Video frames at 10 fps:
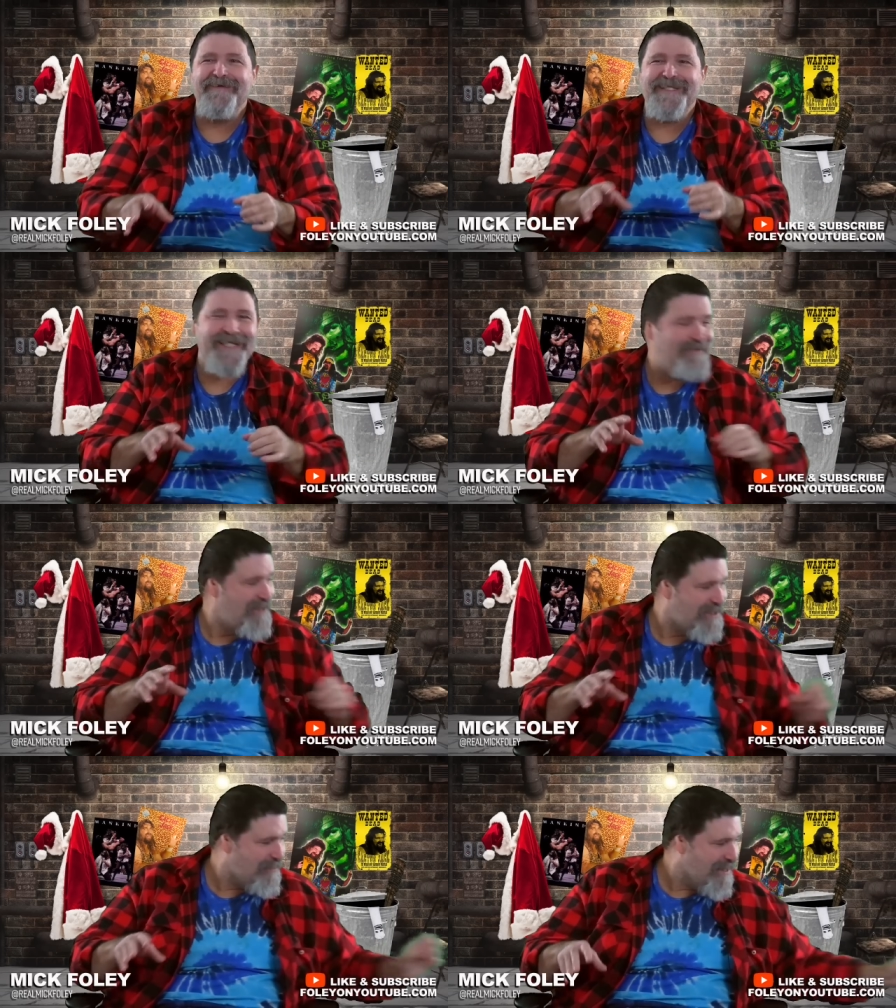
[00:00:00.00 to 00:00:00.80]
me see.
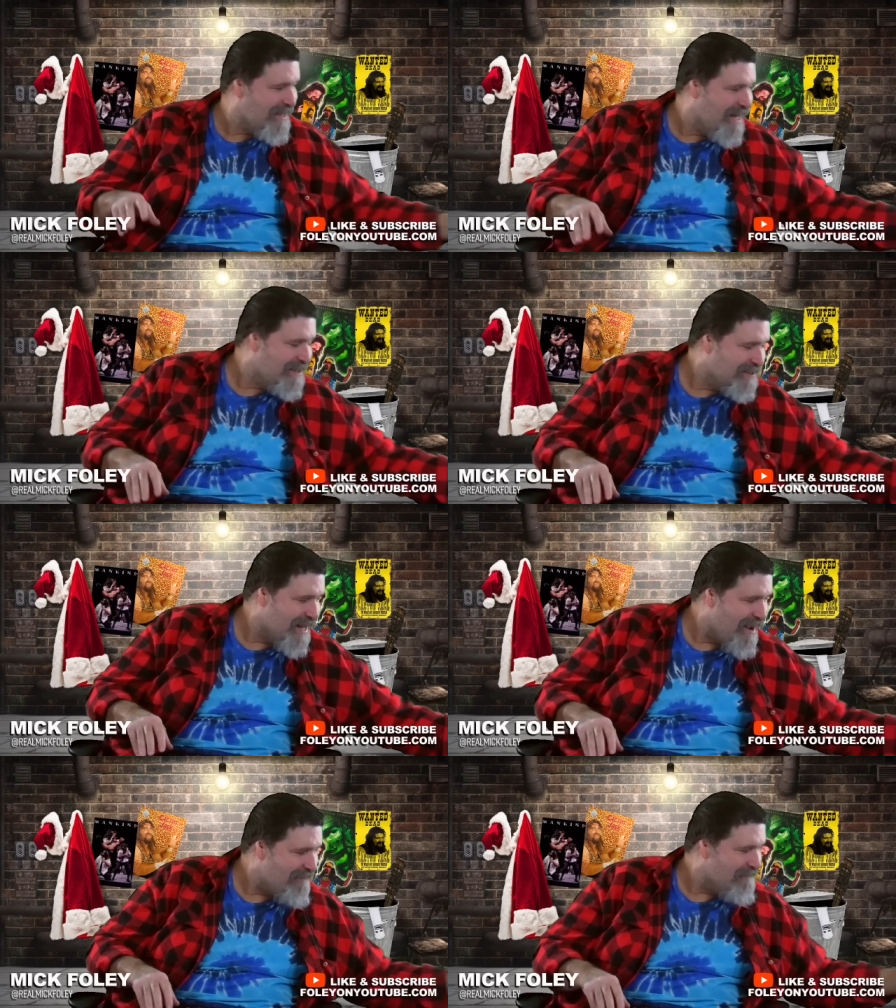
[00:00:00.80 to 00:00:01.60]
Which one did I just
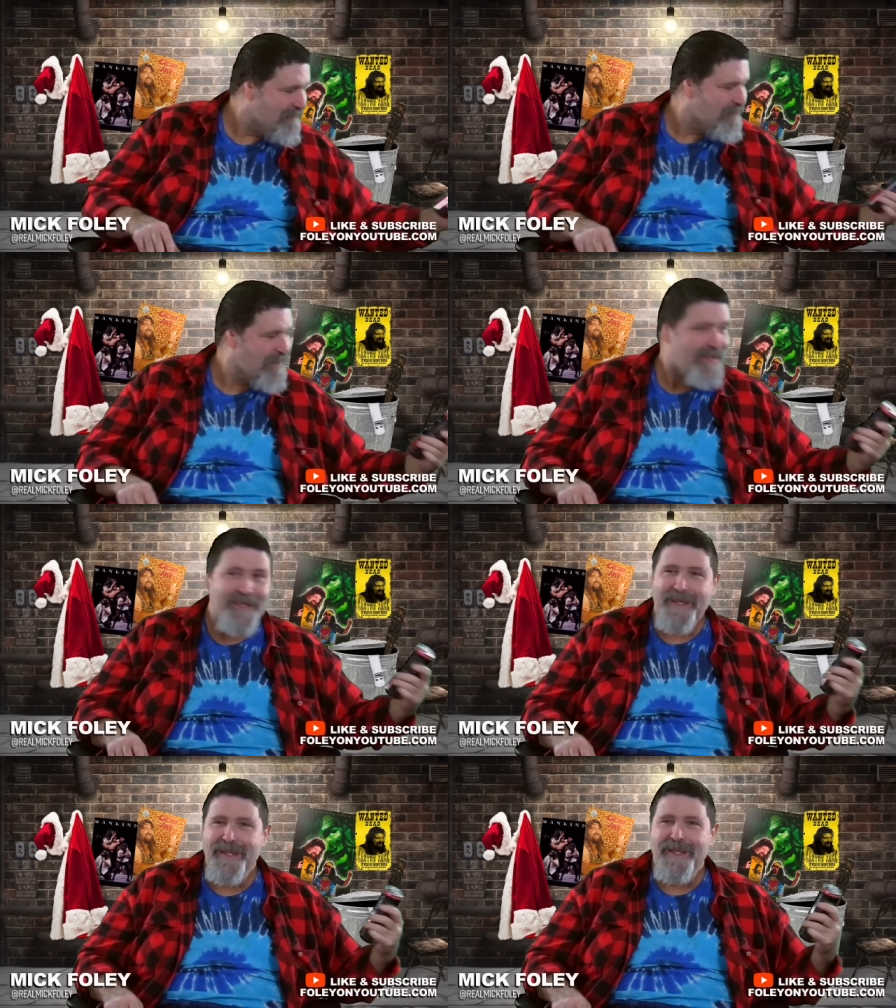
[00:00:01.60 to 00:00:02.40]
have? We had fruit
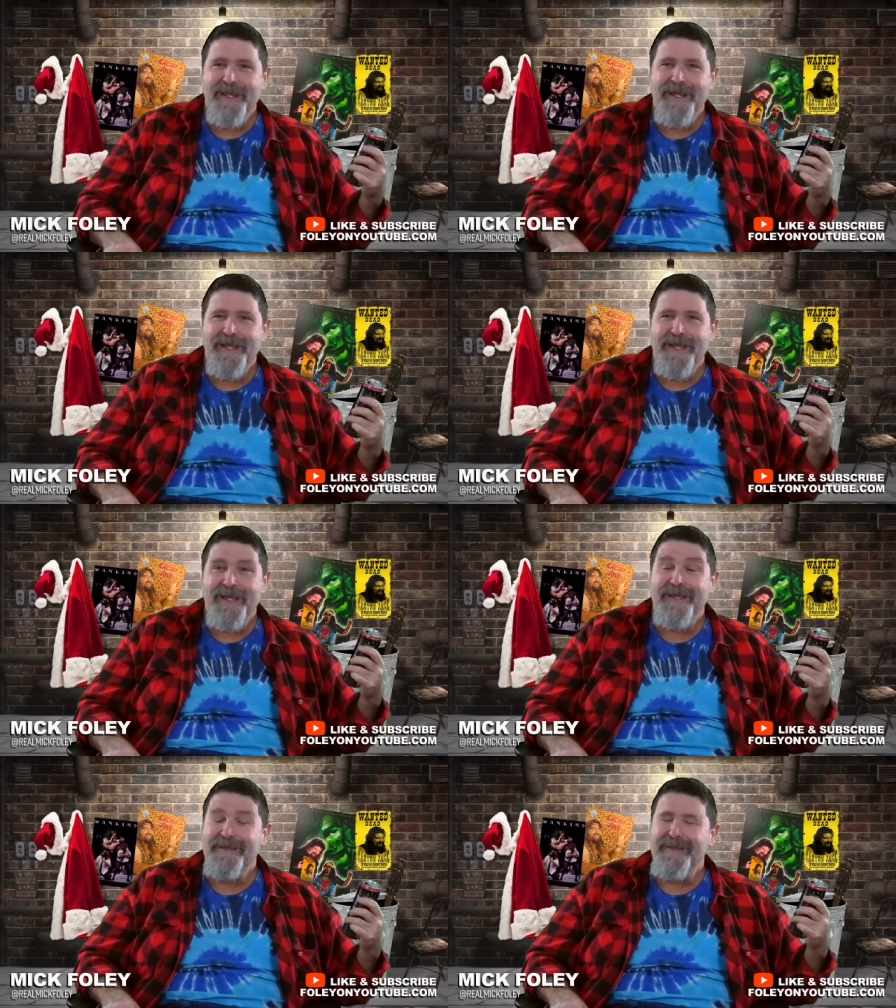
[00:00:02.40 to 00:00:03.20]
punch, and then we
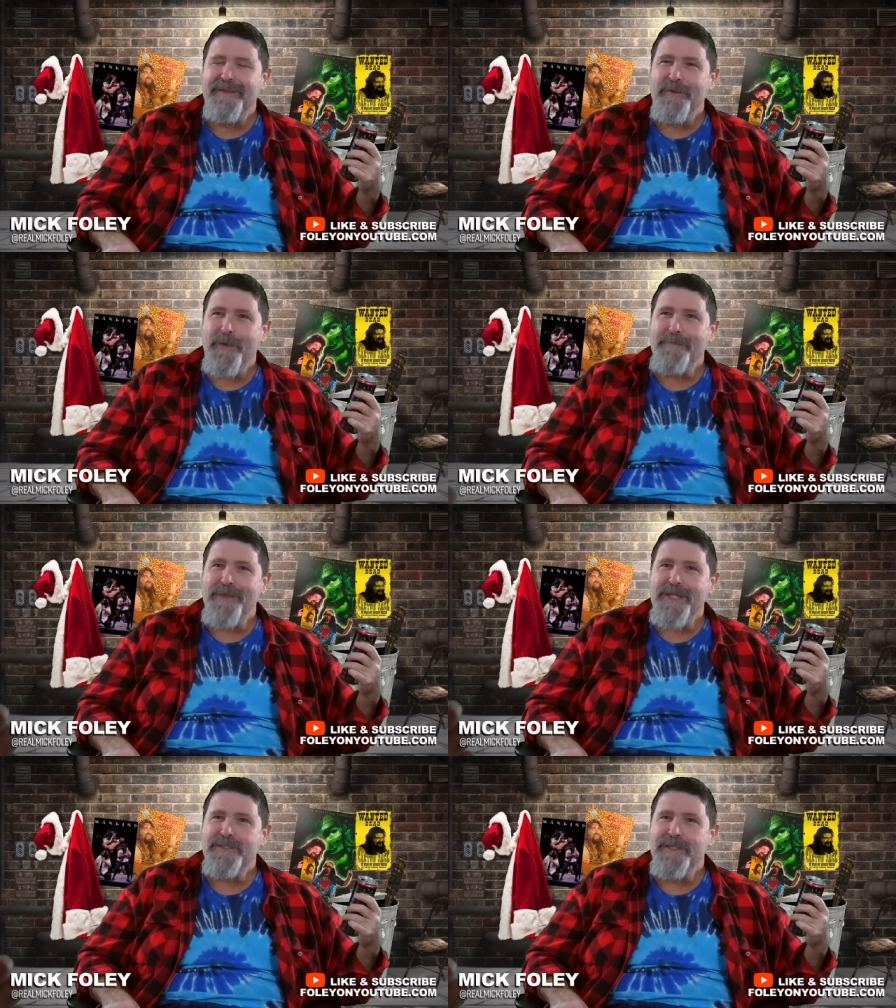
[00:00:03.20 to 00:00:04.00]
have the white
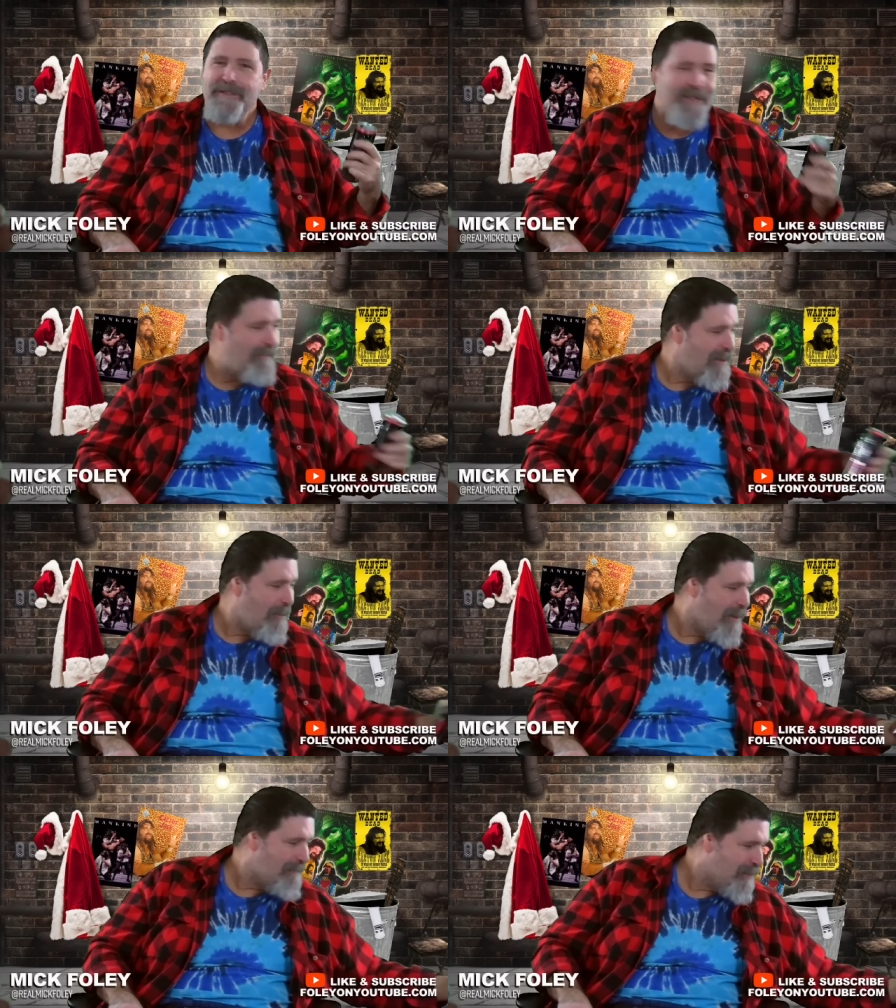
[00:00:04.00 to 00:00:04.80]
peach. The white peach. Let me go
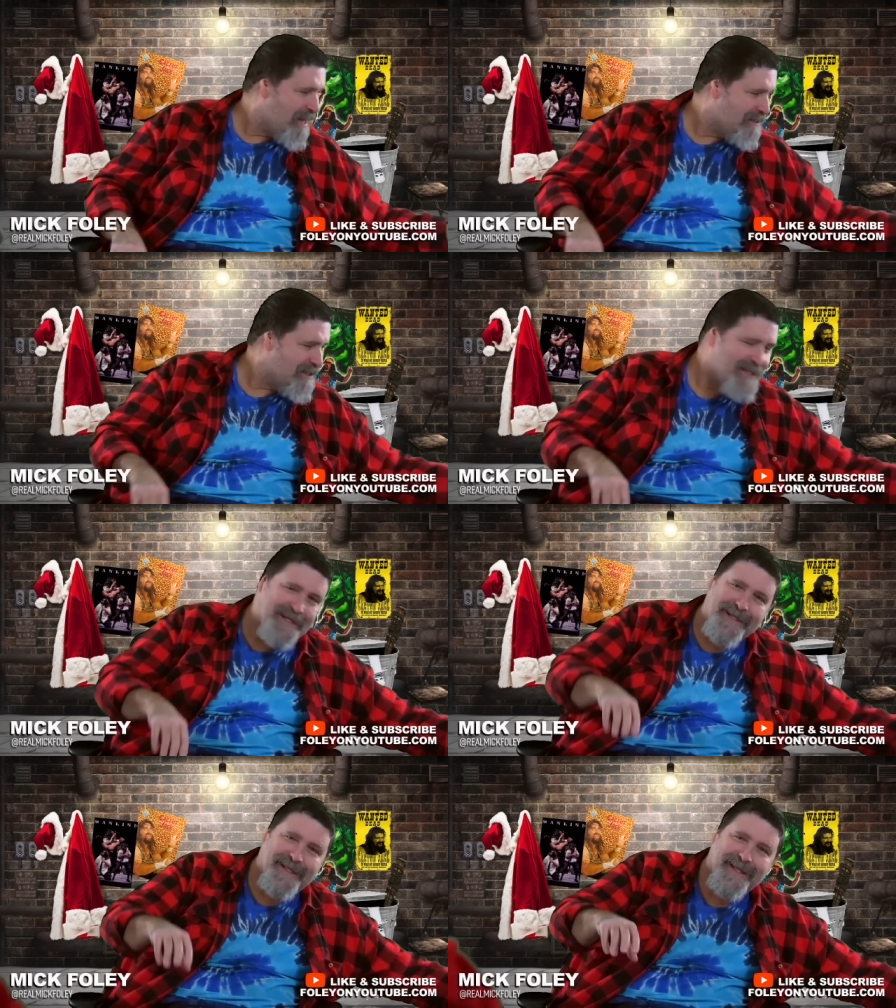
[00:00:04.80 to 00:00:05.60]
white peach.
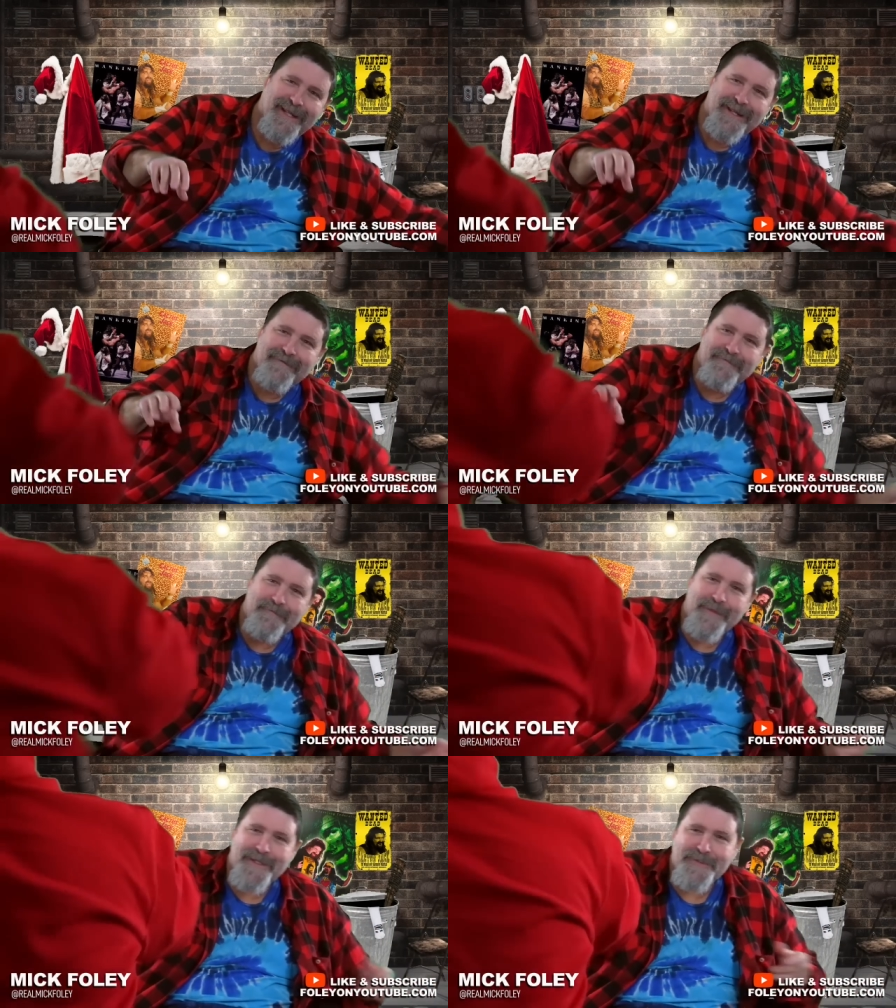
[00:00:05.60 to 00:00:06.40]
For
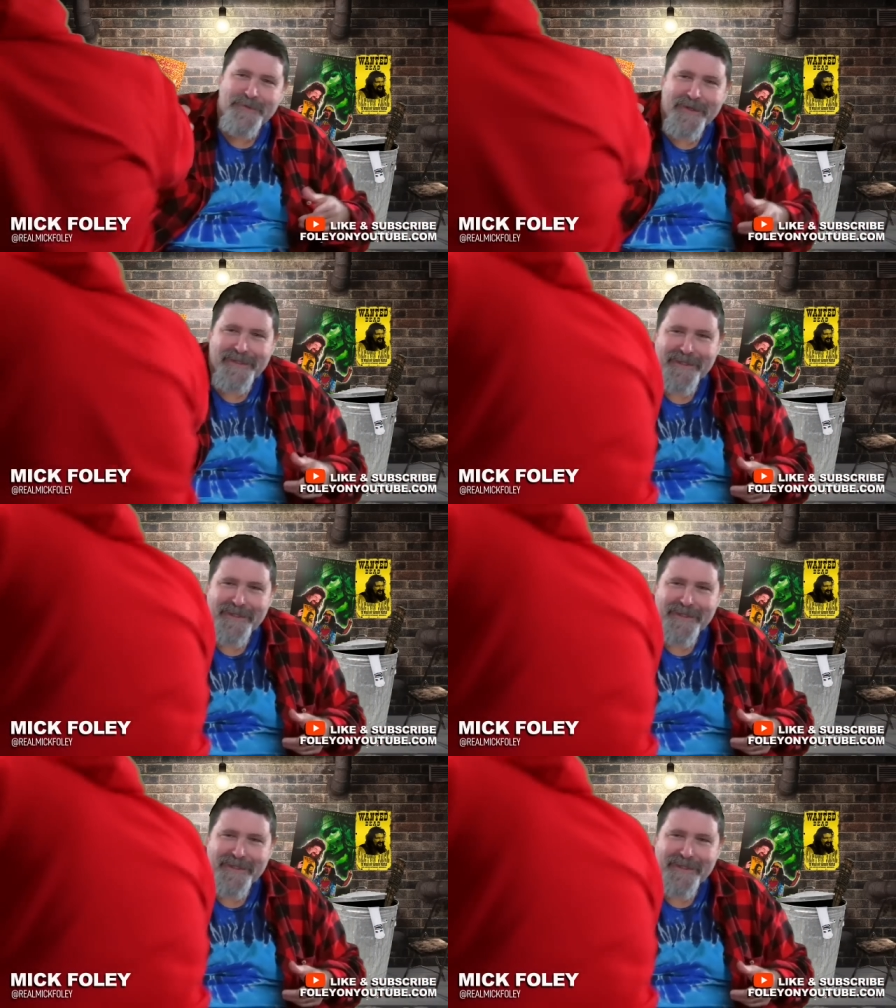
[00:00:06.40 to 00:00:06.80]
my struggling